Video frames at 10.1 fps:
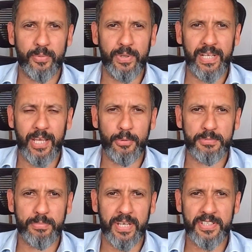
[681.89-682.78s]
It really
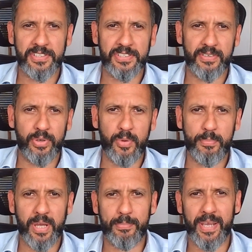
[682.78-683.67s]
helps patients suffering
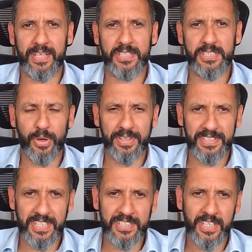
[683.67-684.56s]
with back pain and spine
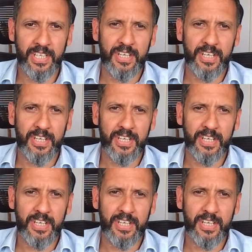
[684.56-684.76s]
disease